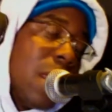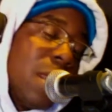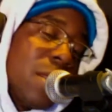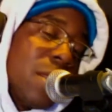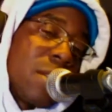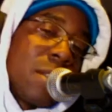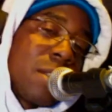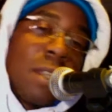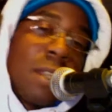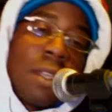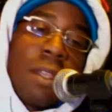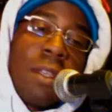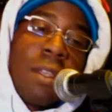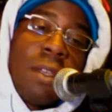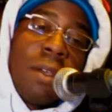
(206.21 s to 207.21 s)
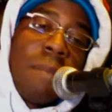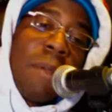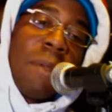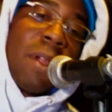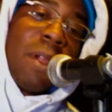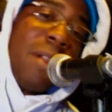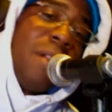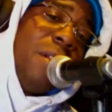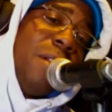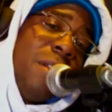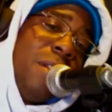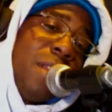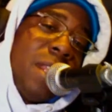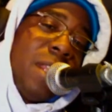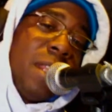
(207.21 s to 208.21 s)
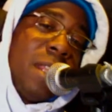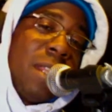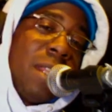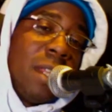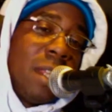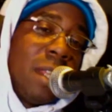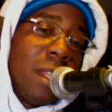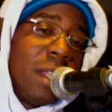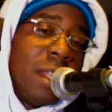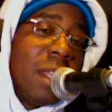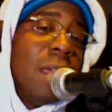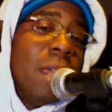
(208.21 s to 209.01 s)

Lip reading: still burning.